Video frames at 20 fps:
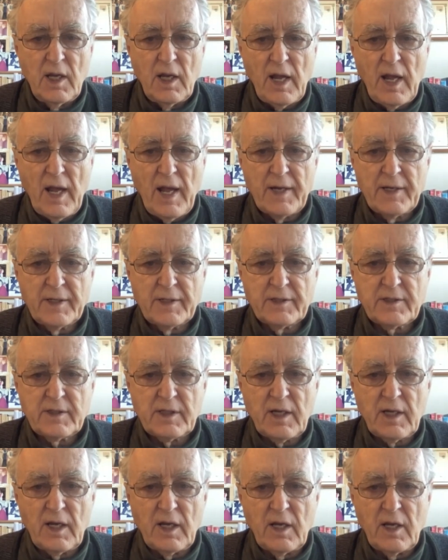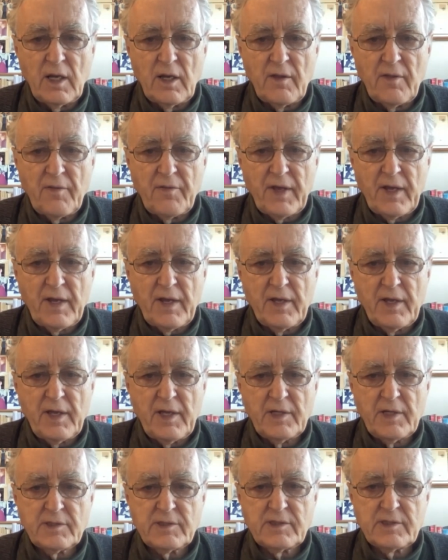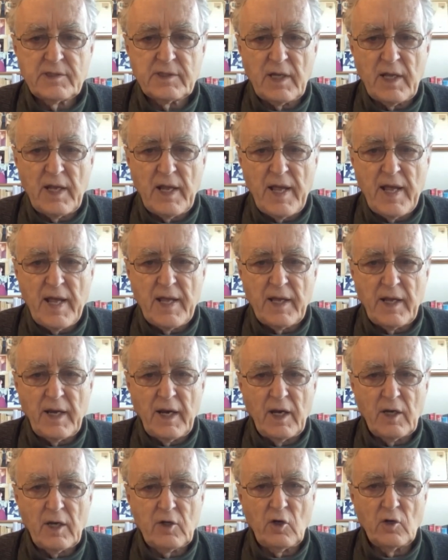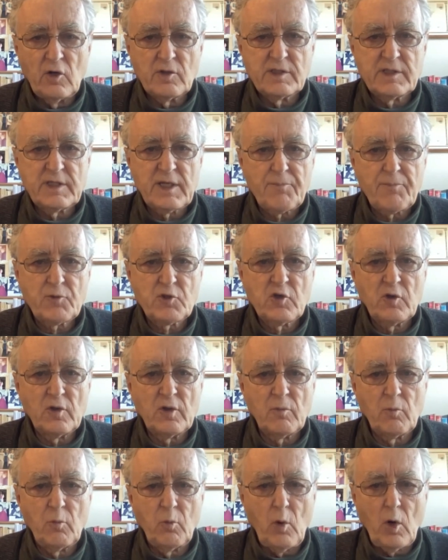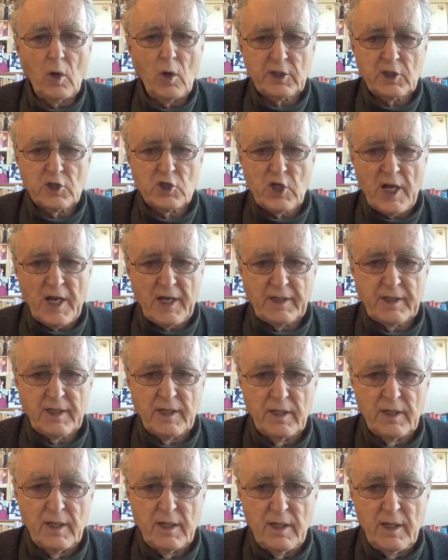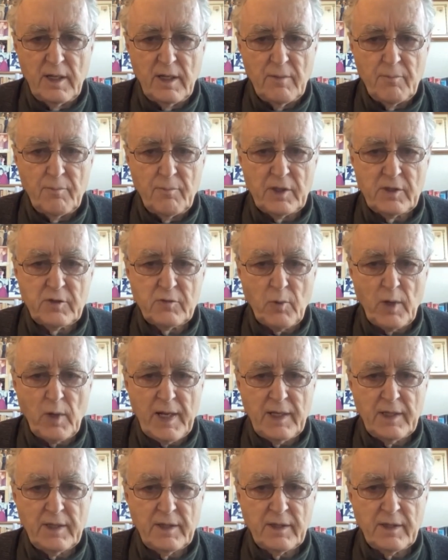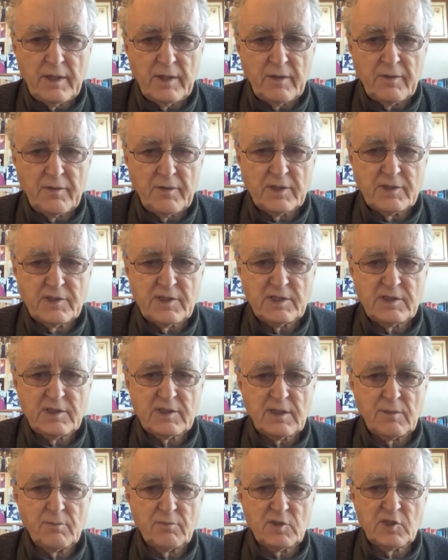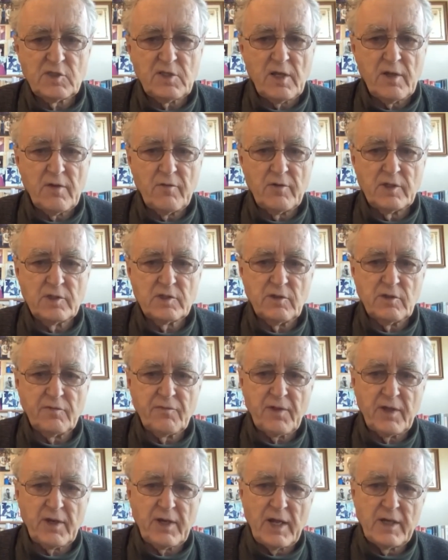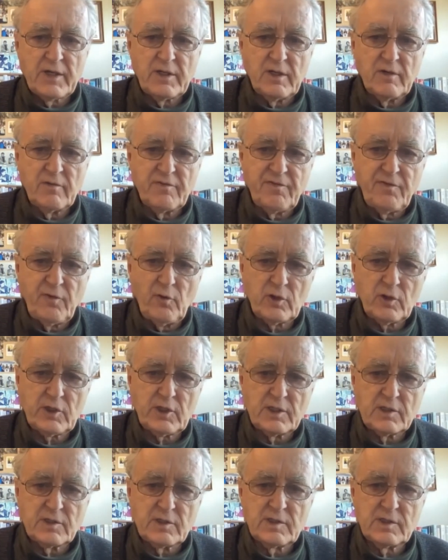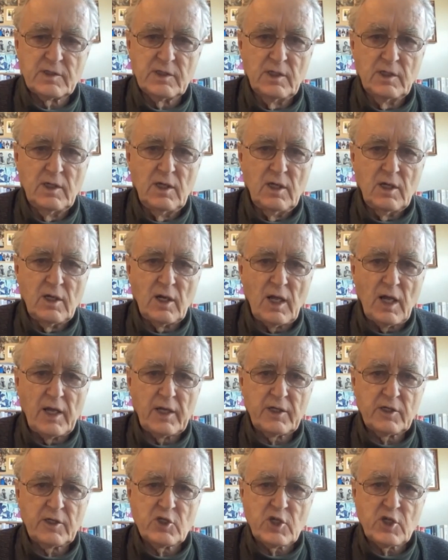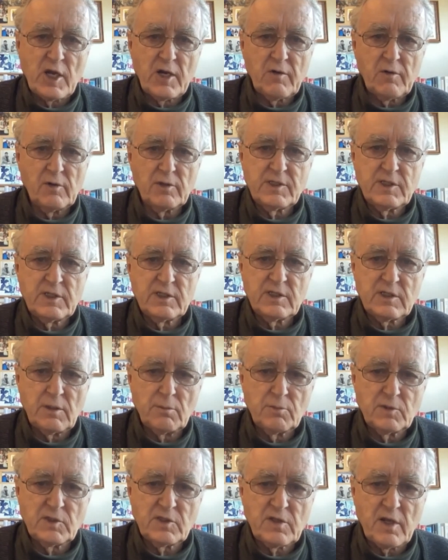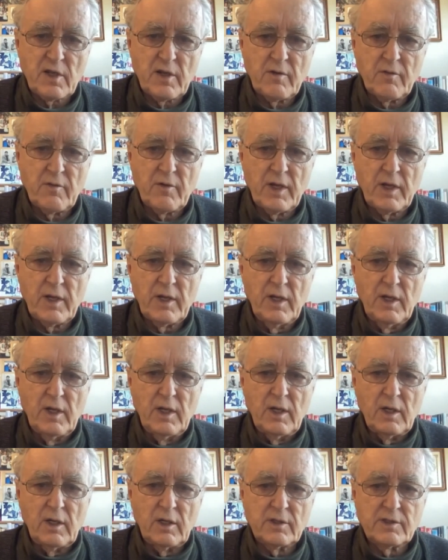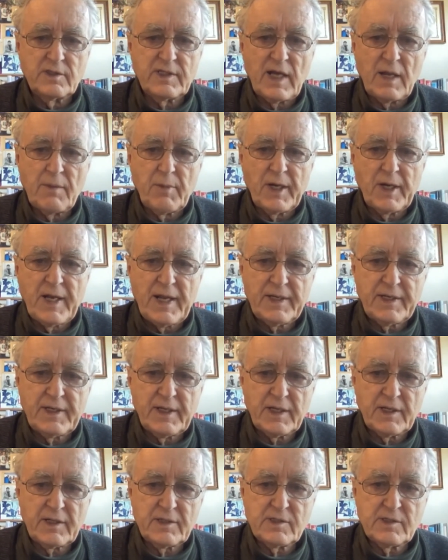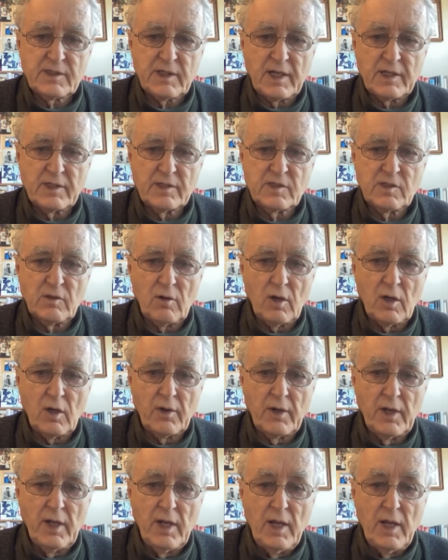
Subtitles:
And there is a conceptual watershed between the systems theories of the 1940s, like general systems theory, cybernetics, and so on,